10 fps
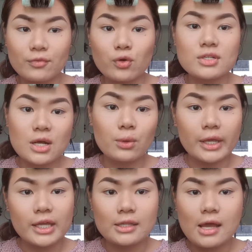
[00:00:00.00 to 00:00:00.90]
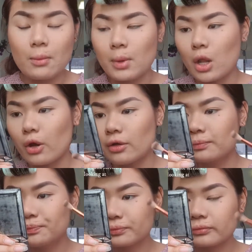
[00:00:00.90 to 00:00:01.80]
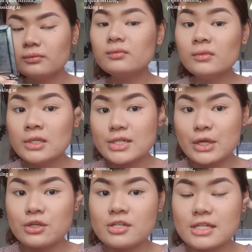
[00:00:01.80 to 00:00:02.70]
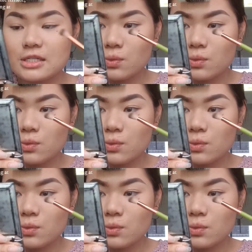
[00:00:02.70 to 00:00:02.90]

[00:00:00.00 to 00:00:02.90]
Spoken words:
course I'll link it down below. So I use this